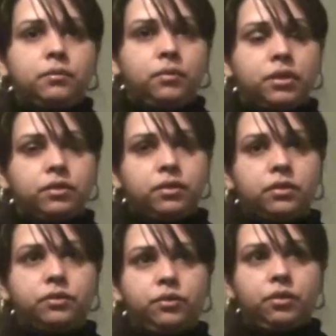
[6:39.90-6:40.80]
Once
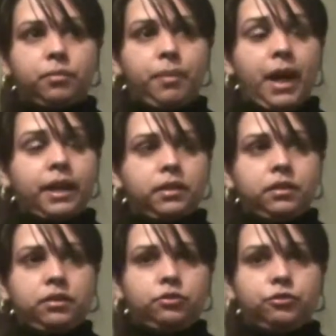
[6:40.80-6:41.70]
your back
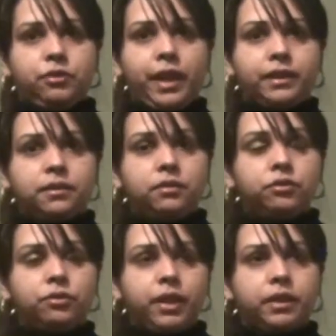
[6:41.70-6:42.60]
is nice and
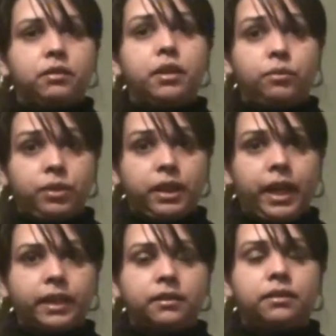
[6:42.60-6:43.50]
straight and
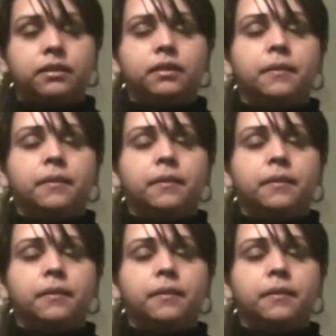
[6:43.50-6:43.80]
relaxed.